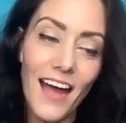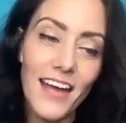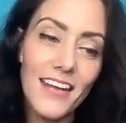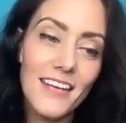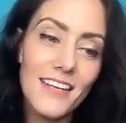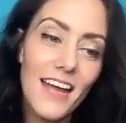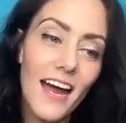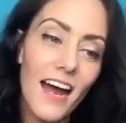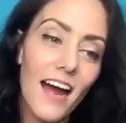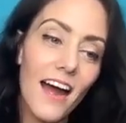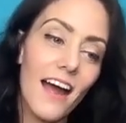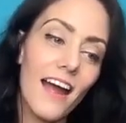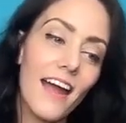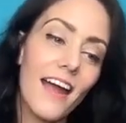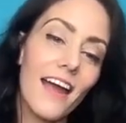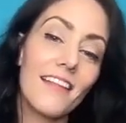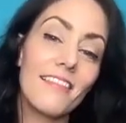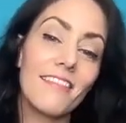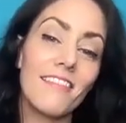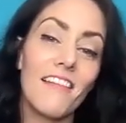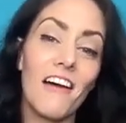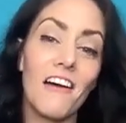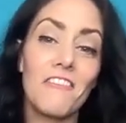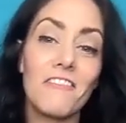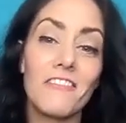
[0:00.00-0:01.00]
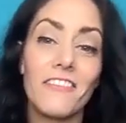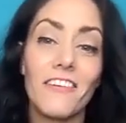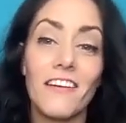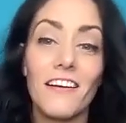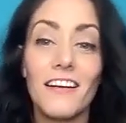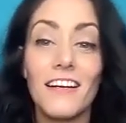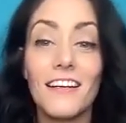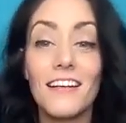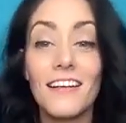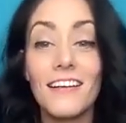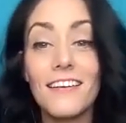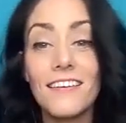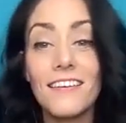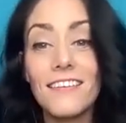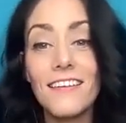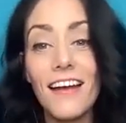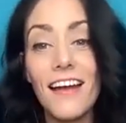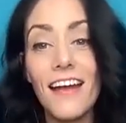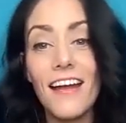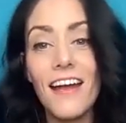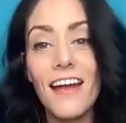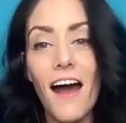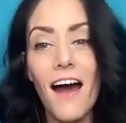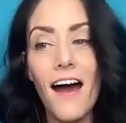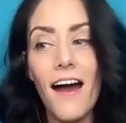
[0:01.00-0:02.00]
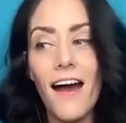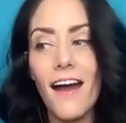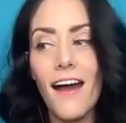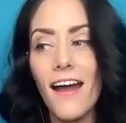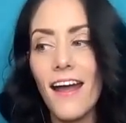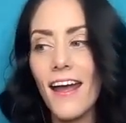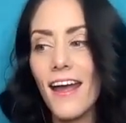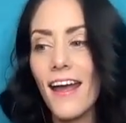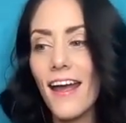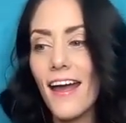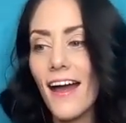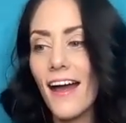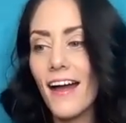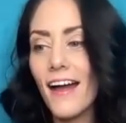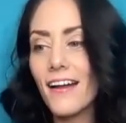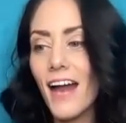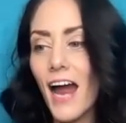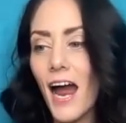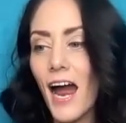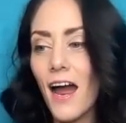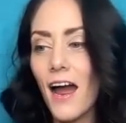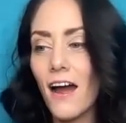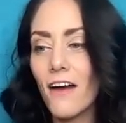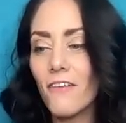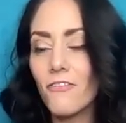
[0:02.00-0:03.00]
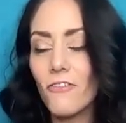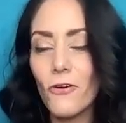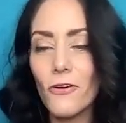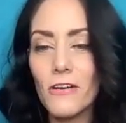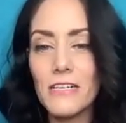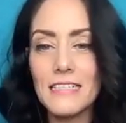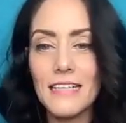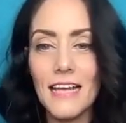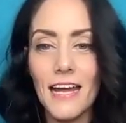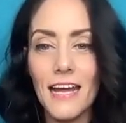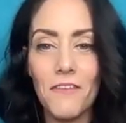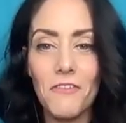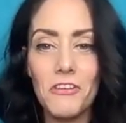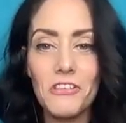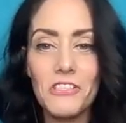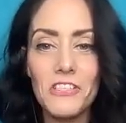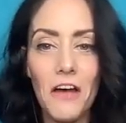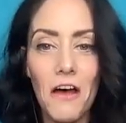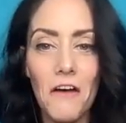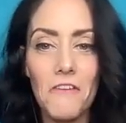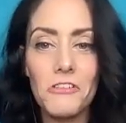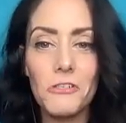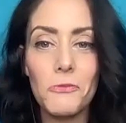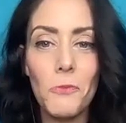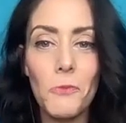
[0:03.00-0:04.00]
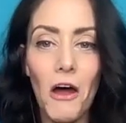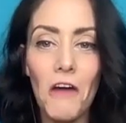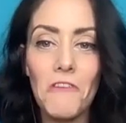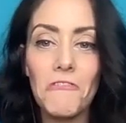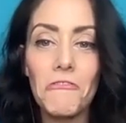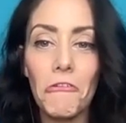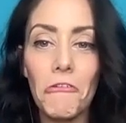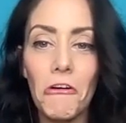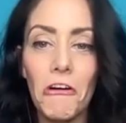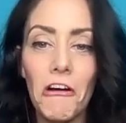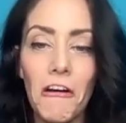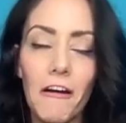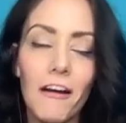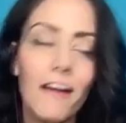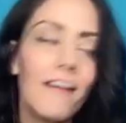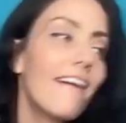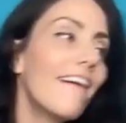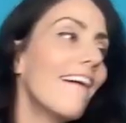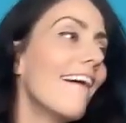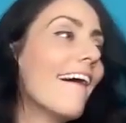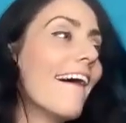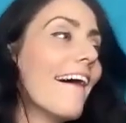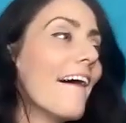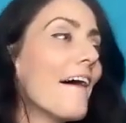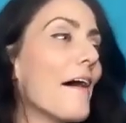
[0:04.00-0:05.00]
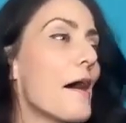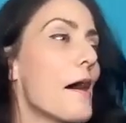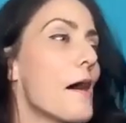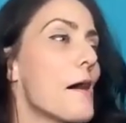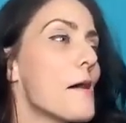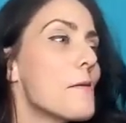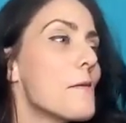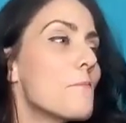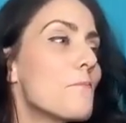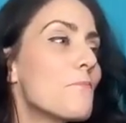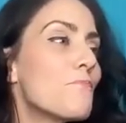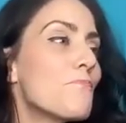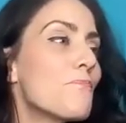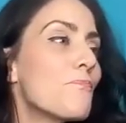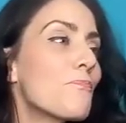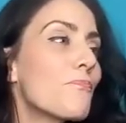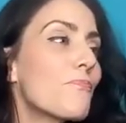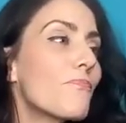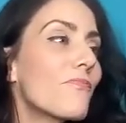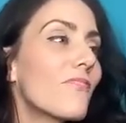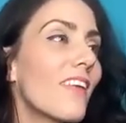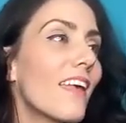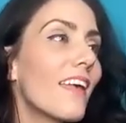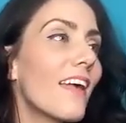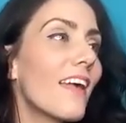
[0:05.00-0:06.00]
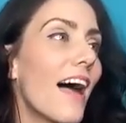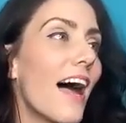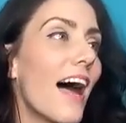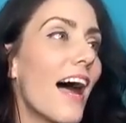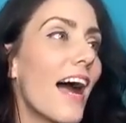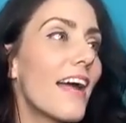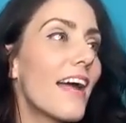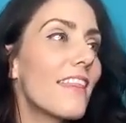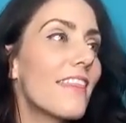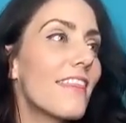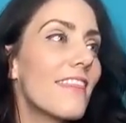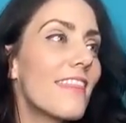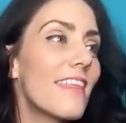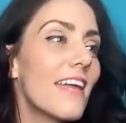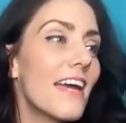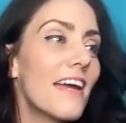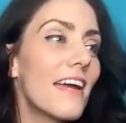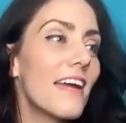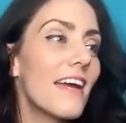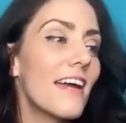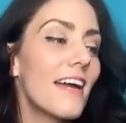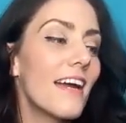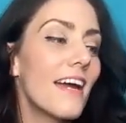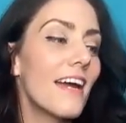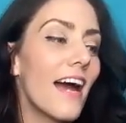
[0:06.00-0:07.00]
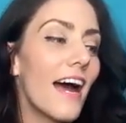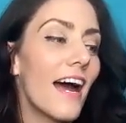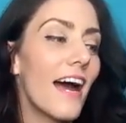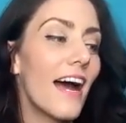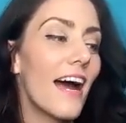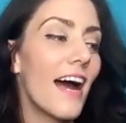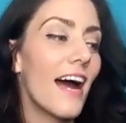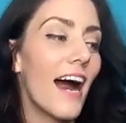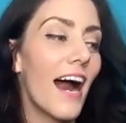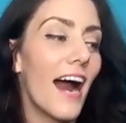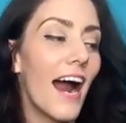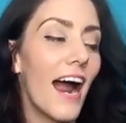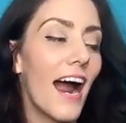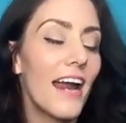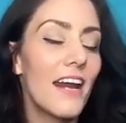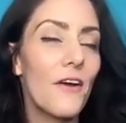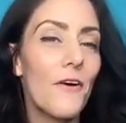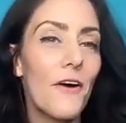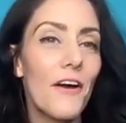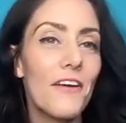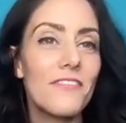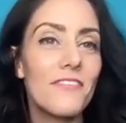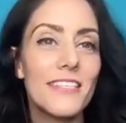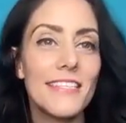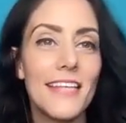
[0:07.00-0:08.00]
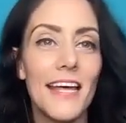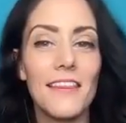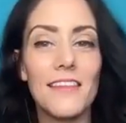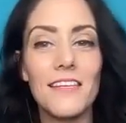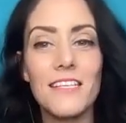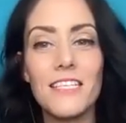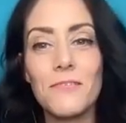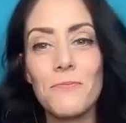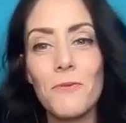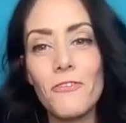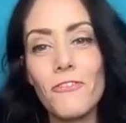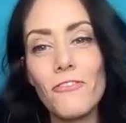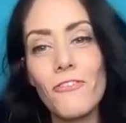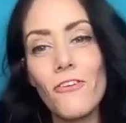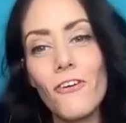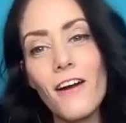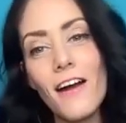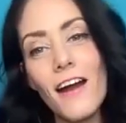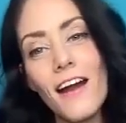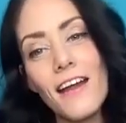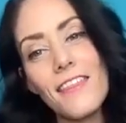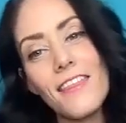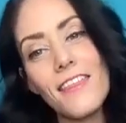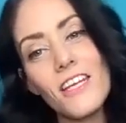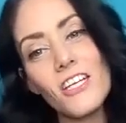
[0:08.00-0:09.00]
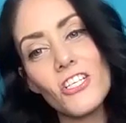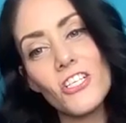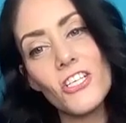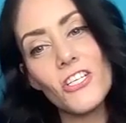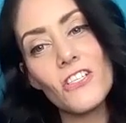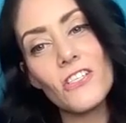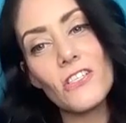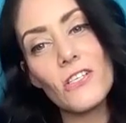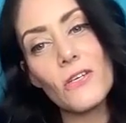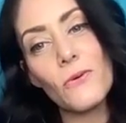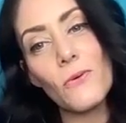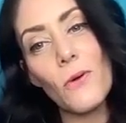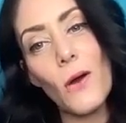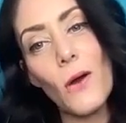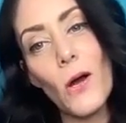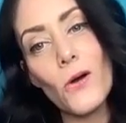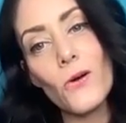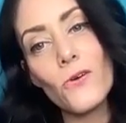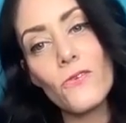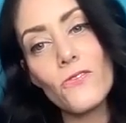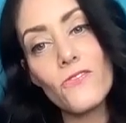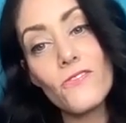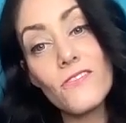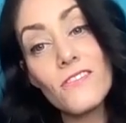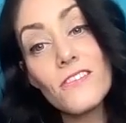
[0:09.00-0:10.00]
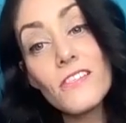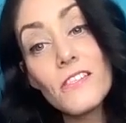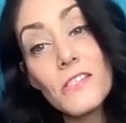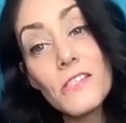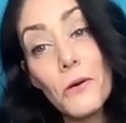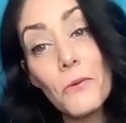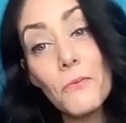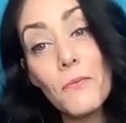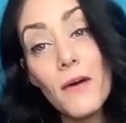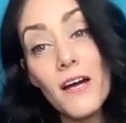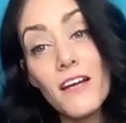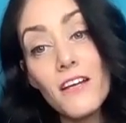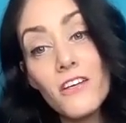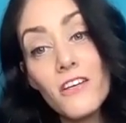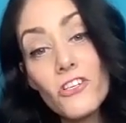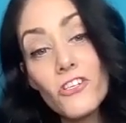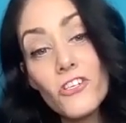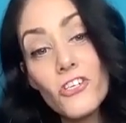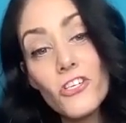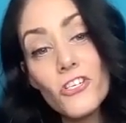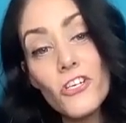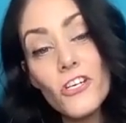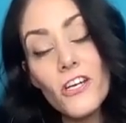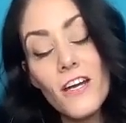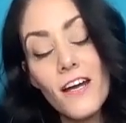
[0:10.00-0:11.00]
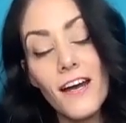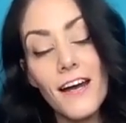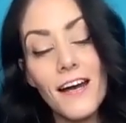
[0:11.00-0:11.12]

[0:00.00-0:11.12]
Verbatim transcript: I, I love her. Like, I, of course, I have a soft spot for her. Um, I think, I know I've said this before, I think she's grown so much.